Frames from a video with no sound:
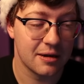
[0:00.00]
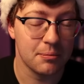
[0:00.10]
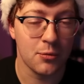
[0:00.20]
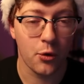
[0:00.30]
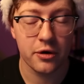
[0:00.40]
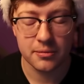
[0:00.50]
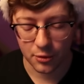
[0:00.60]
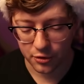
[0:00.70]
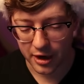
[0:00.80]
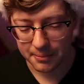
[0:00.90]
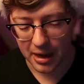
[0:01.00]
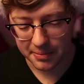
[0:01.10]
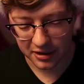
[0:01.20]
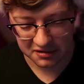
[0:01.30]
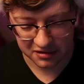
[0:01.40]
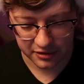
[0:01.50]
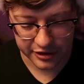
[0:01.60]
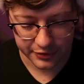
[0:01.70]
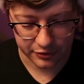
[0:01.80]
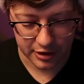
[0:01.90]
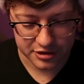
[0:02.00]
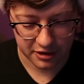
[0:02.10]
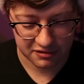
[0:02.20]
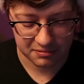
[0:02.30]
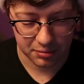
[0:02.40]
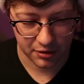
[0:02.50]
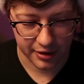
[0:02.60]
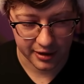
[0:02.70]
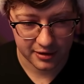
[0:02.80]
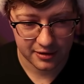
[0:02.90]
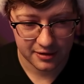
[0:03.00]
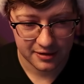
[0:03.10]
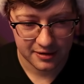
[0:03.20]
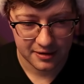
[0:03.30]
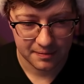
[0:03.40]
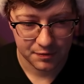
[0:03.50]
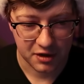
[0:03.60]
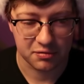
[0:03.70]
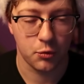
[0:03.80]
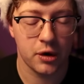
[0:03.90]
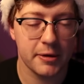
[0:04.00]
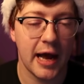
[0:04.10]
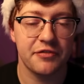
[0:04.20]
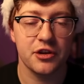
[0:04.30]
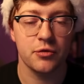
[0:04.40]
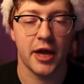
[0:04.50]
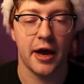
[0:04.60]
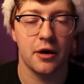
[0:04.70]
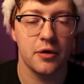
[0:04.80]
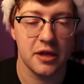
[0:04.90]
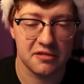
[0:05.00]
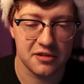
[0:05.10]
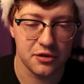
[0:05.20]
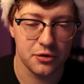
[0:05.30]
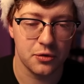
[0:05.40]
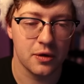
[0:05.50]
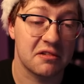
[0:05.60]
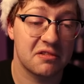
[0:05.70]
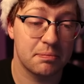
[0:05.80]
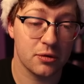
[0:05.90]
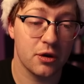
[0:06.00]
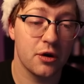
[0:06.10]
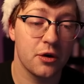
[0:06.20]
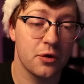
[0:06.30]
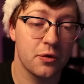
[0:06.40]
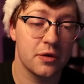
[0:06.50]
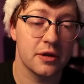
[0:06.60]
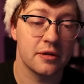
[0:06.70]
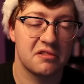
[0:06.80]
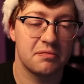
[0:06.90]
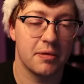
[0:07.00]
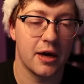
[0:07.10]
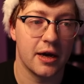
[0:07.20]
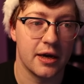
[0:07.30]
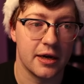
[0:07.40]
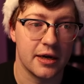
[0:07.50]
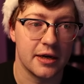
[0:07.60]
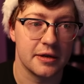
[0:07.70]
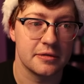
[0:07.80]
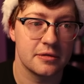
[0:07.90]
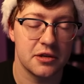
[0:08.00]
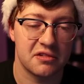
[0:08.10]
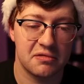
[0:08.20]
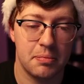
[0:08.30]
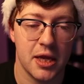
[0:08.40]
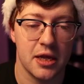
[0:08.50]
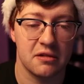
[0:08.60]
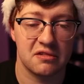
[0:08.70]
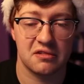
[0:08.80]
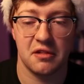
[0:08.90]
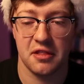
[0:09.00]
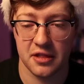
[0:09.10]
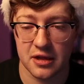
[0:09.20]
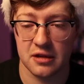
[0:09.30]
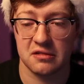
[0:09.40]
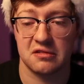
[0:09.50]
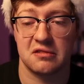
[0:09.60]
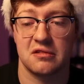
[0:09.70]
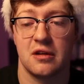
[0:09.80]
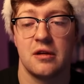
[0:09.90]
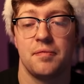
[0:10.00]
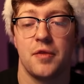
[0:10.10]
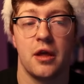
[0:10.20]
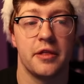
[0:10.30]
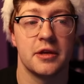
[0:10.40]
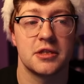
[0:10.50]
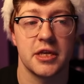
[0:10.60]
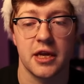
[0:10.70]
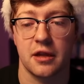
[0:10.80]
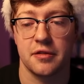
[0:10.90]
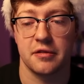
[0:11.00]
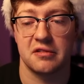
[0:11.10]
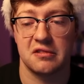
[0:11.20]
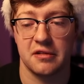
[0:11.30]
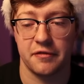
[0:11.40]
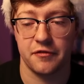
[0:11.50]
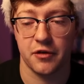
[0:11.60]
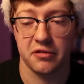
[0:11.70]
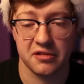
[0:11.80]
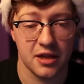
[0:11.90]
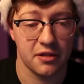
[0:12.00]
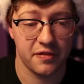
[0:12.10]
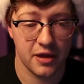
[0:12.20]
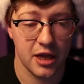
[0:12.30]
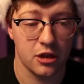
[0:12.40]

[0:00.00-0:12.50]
More and more, I might be considering doing regex, but like, because what I'm gonna have to do now is do explode uh, into space this, and then take this the first ith